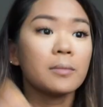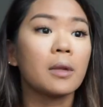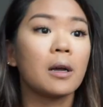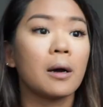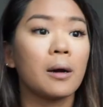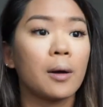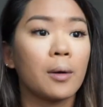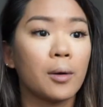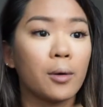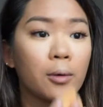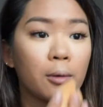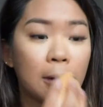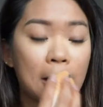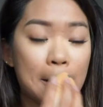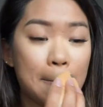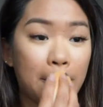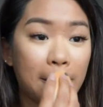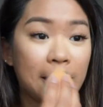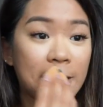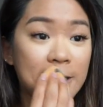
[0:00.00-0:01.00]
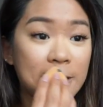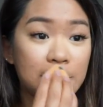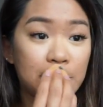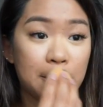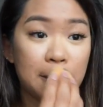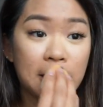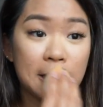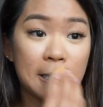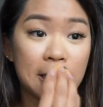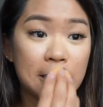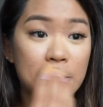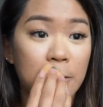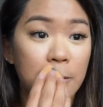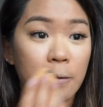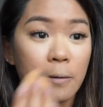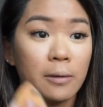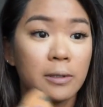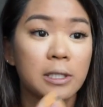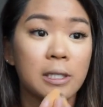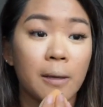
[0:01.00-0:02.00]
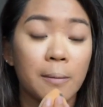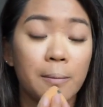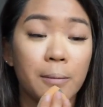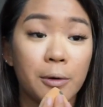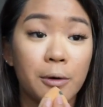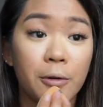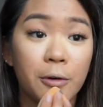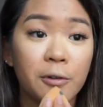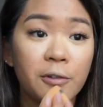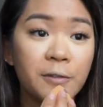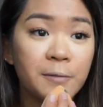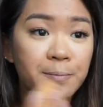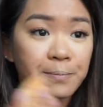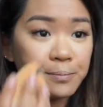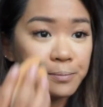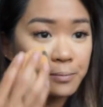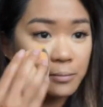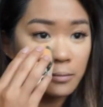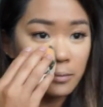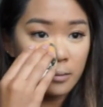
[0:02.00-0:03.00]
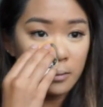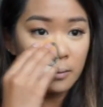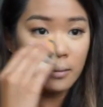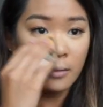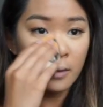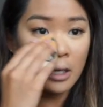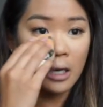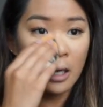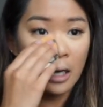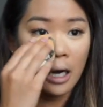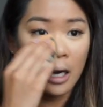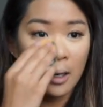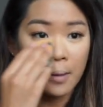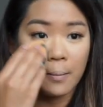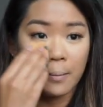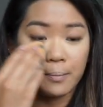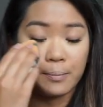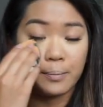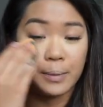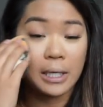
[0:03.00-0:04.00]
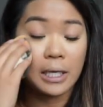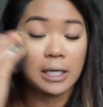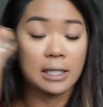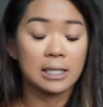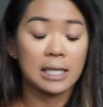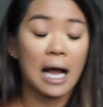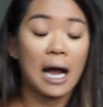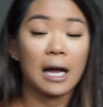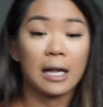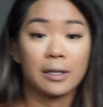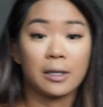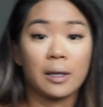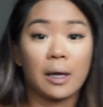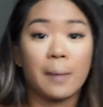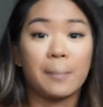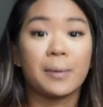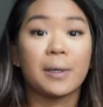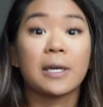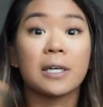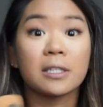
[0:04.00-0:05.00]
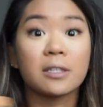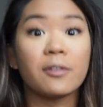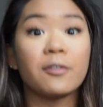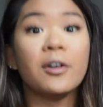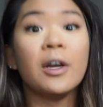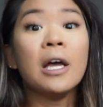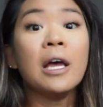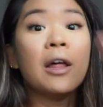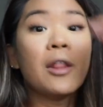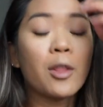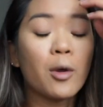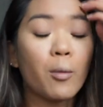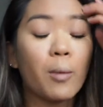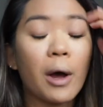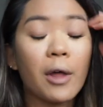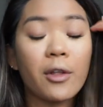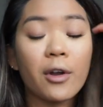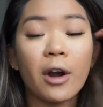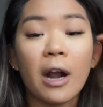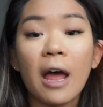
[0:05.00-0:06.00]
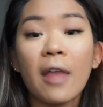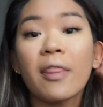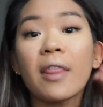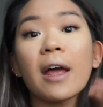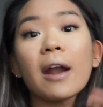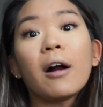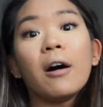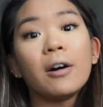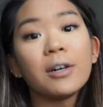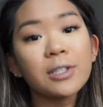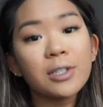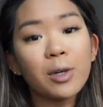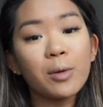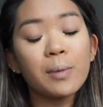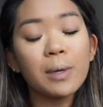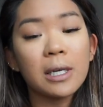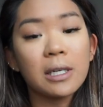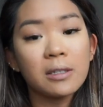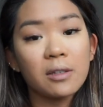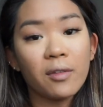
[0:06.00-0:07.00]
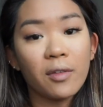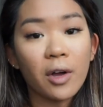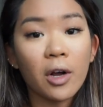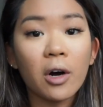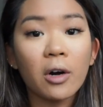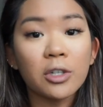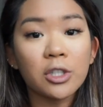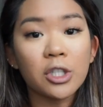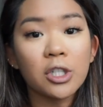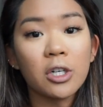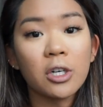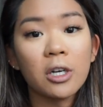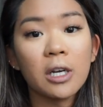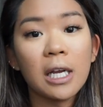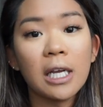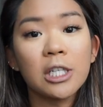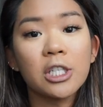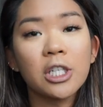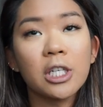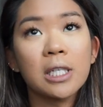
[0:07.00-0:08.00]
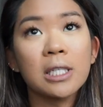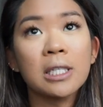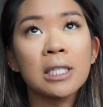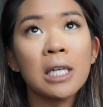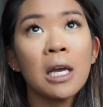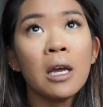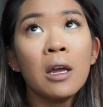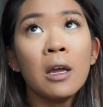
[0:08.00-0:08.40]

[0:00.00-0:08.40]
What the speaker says: a great place for me to move. Because of the weather, and then also because of the culture. It just